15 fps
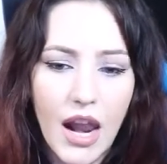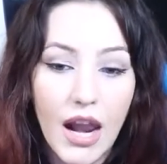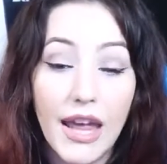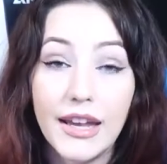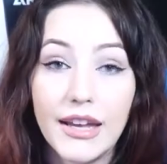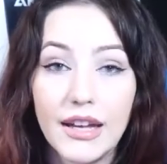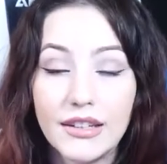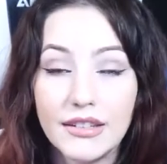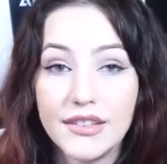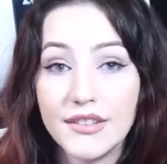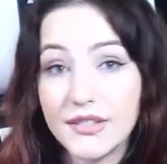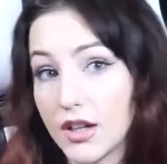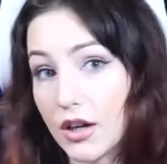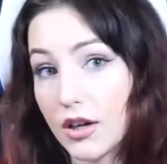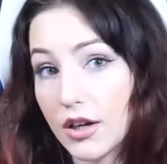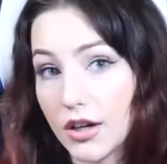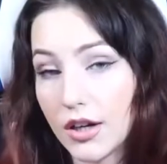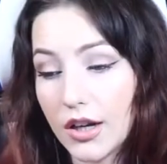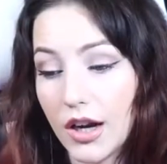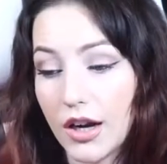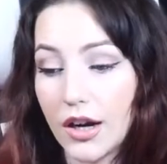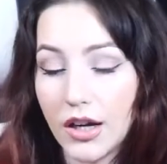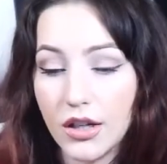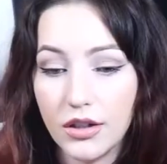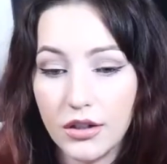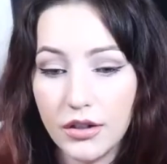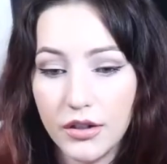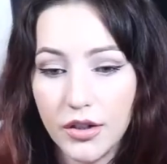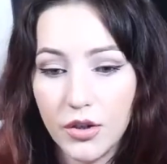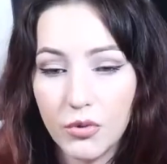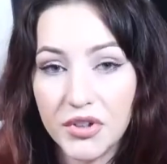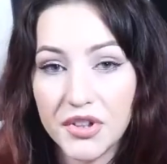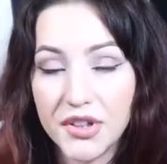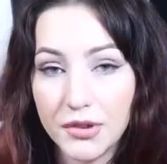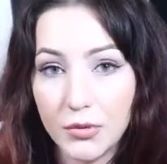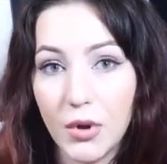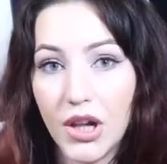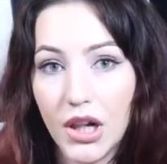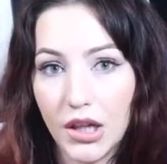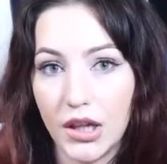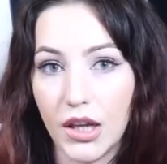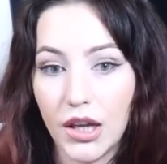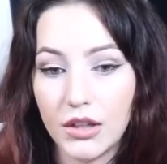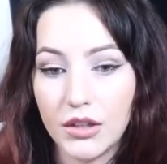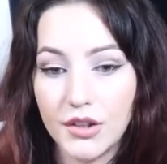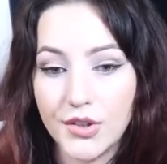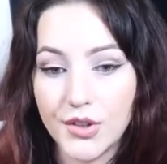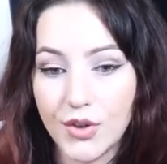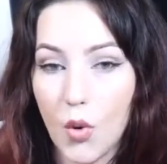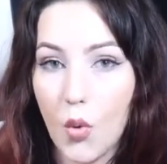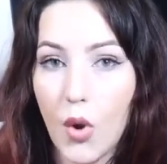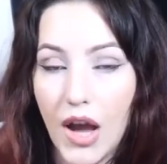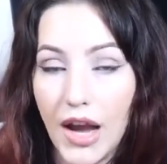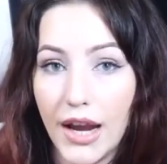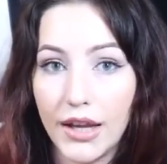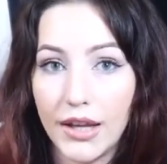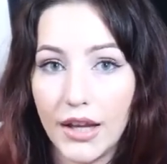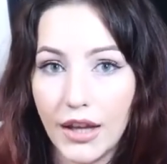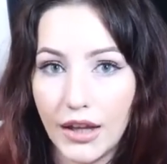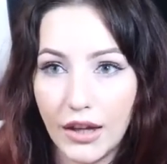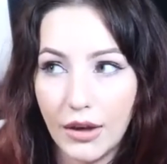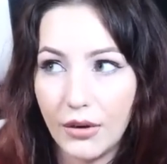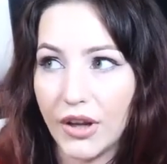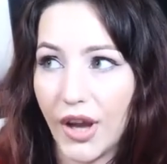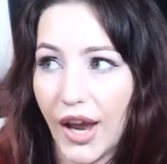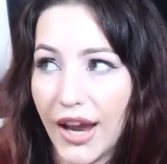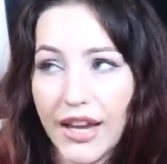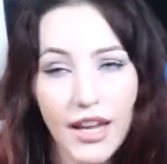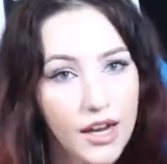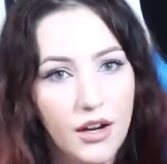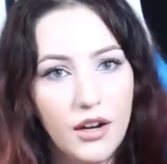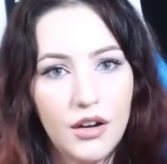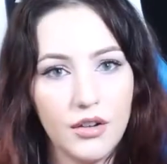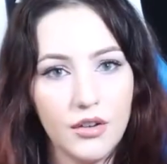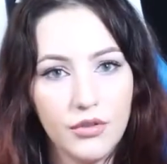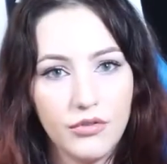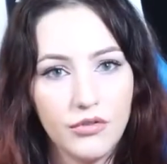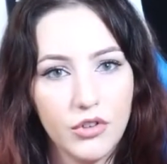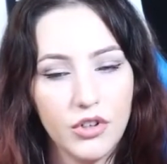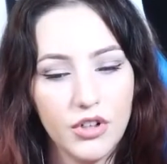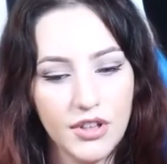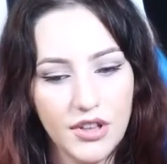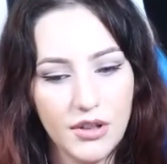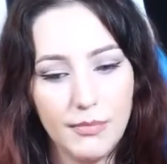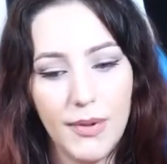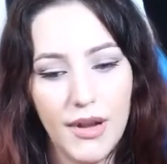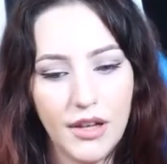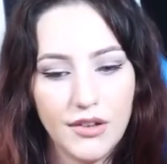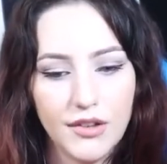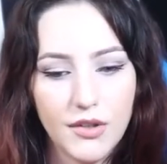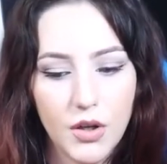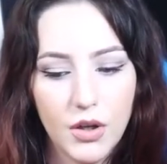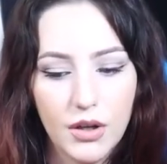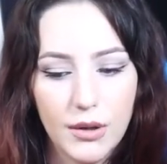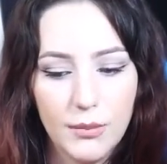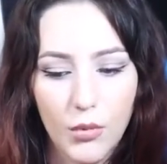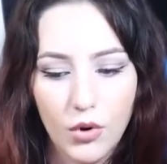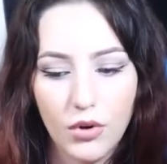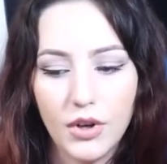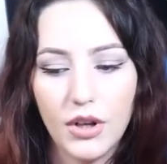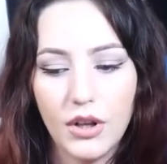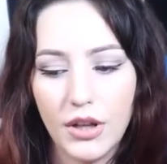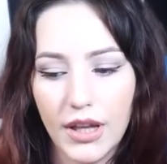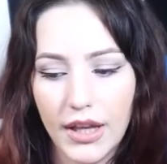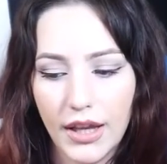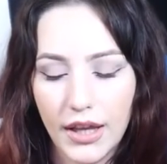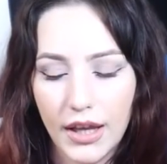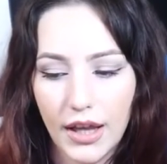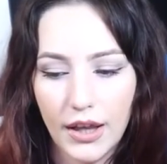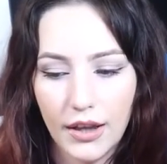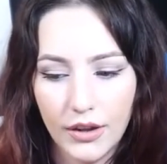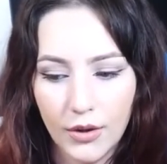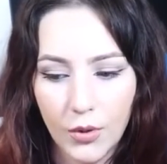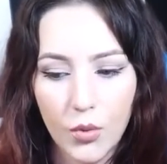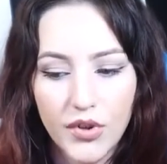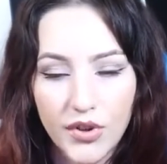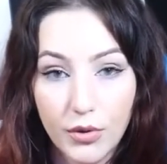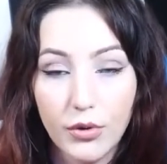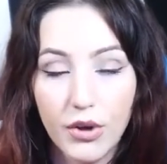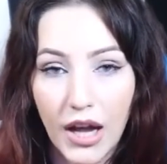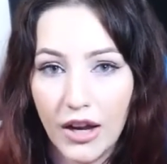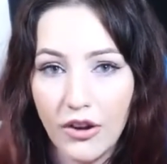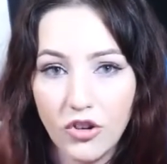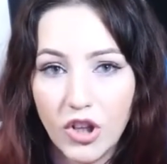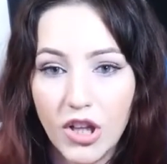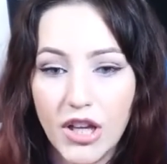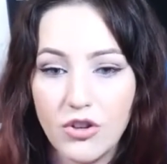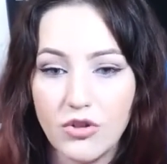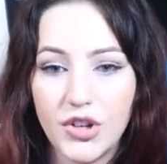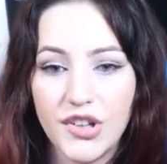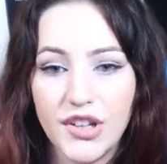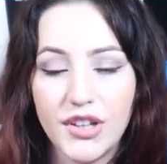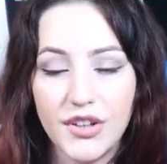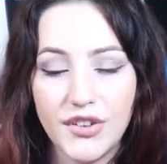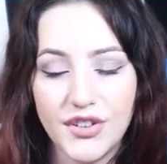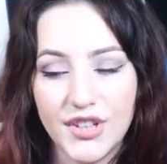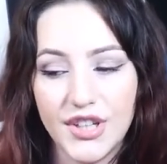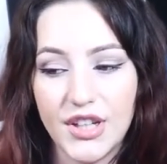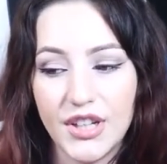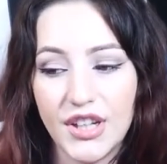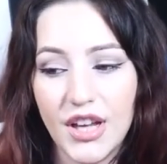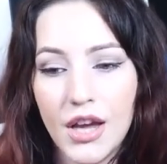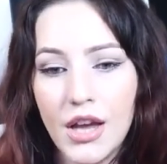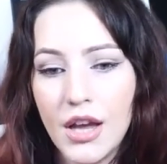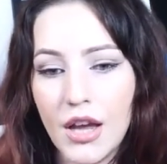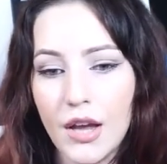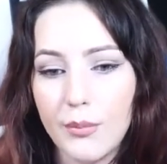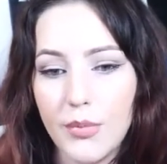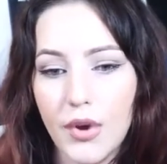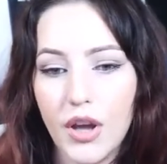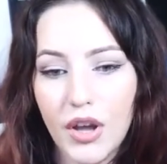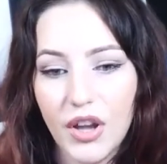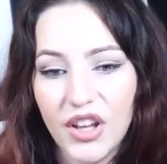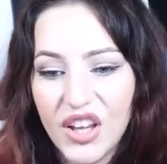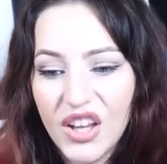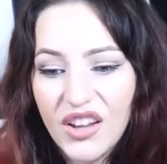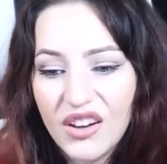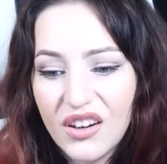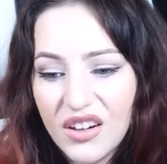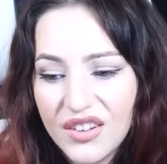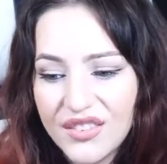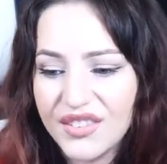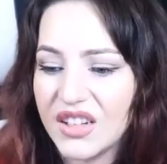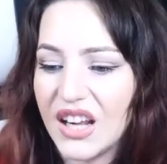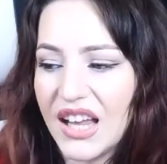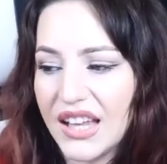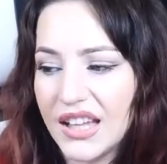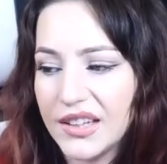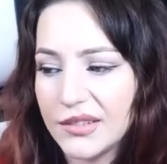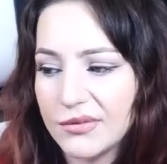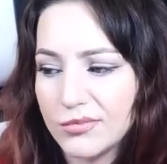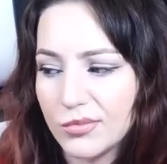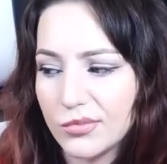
Like, Stark character was well done, so I cared for his backstory more. Like, it was actually interesting to see it. But here, it's like...